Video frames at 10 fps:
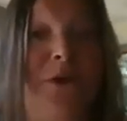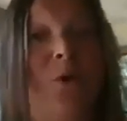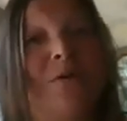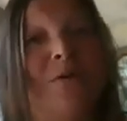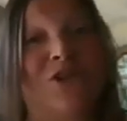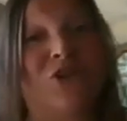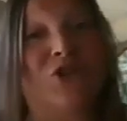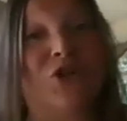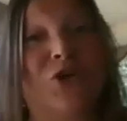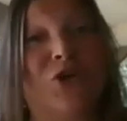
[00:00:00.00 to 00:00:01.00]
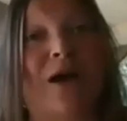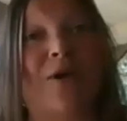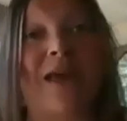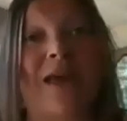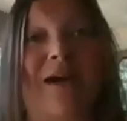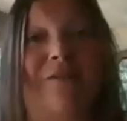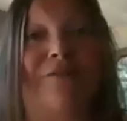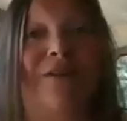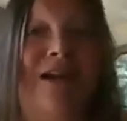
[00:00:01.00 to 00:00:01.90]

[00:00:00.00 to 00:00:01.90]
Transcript: I want to make sure we have